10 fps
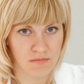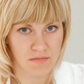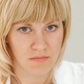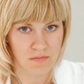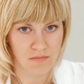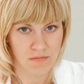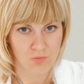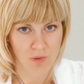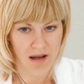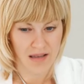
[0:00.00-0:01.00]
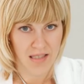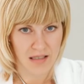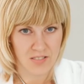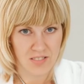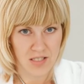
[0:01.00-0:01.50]
Why
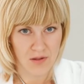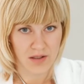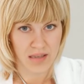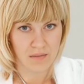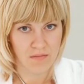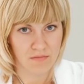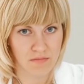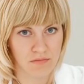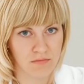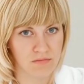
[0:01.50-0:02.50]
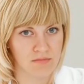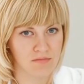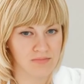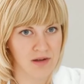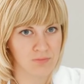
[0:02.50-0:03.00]
necessary? They
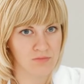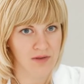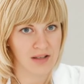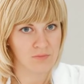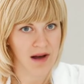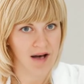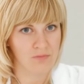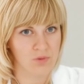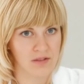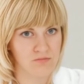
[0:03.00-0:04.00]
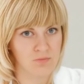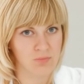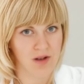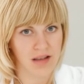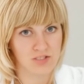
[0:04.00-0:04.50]
provide a pathway for blood
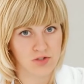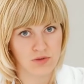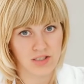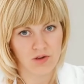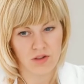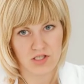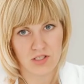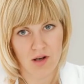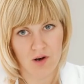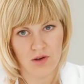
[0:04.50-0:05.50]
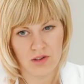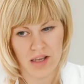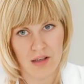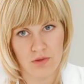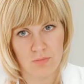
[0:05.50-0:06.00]
to return to the heart and
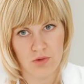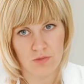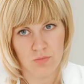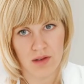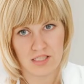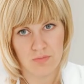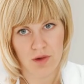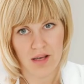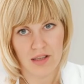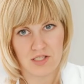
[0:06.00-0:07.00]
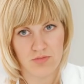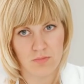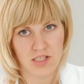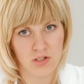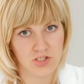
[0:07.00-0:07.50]
remove waste products from
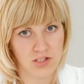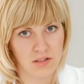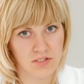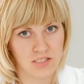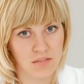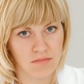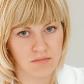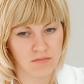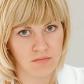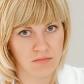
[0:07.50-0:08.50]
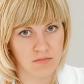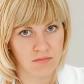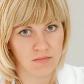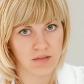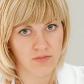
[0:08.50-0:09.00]
tissues.
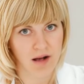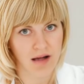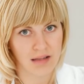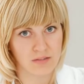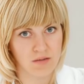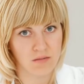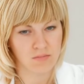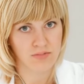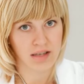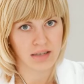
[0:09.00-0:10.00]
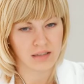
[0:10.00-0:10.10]
5. Veins.